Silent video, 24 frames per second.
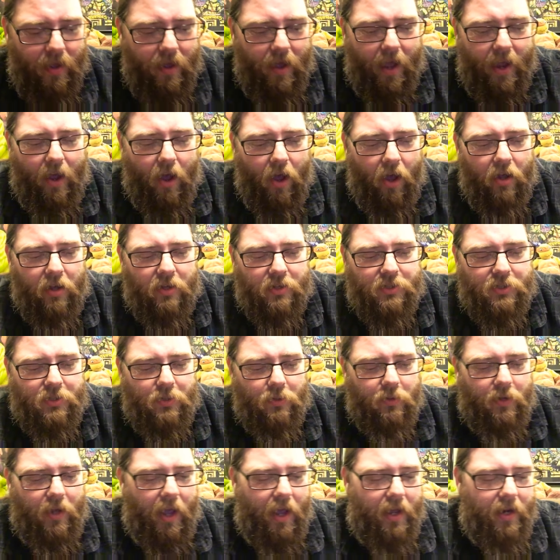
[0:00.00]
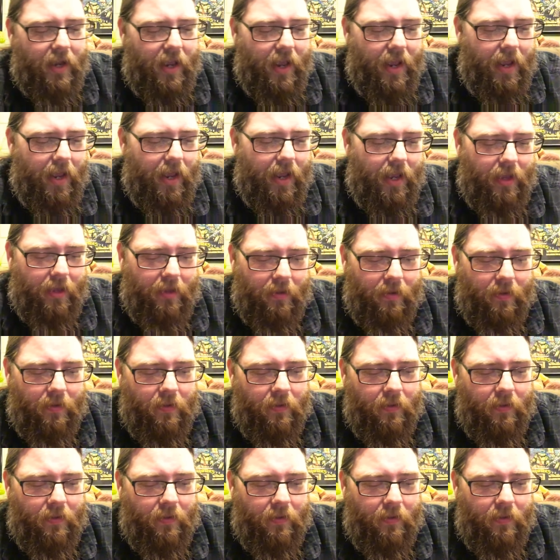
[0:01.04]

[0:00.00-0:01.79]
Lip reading: I also got a